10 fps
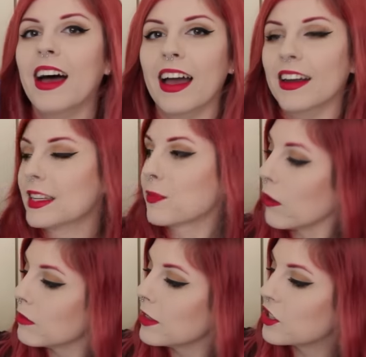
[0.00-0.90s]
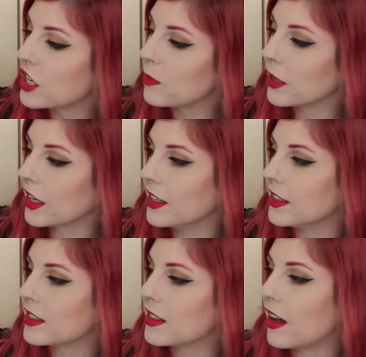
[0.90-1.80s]
and it's probably shit
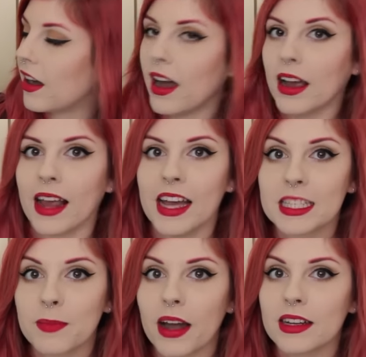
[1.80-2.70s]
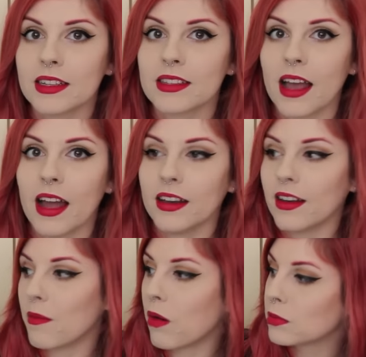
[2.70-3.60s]
because I hate spiders,
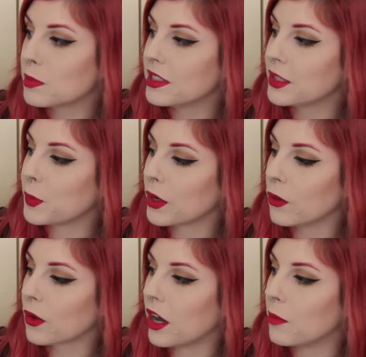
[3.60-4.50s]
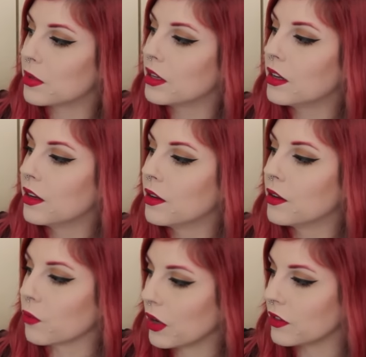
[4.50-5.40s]
and I probably didn't want to look up
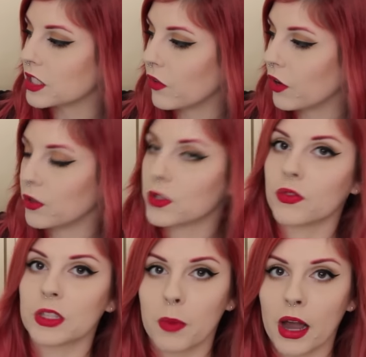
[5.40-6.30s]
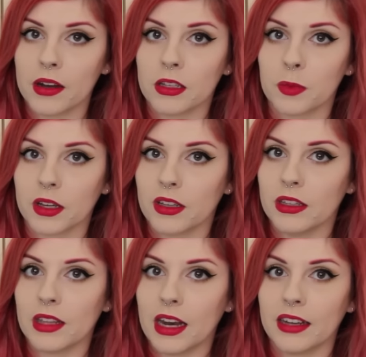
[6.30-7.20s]
reference photos for spiders
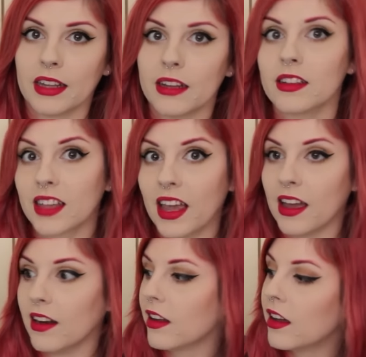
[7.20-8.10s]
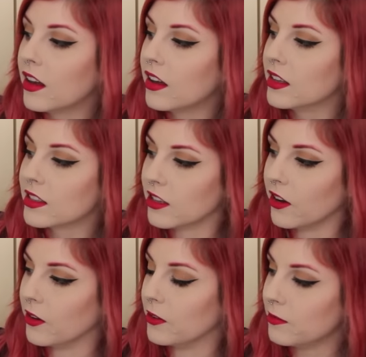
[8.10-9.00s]
because then I'd get scared.
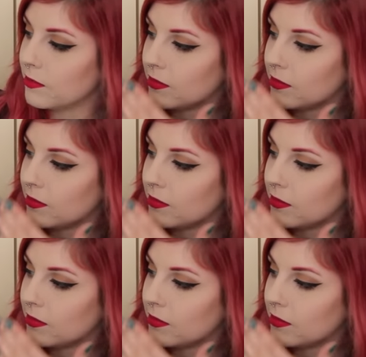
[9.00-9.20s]
So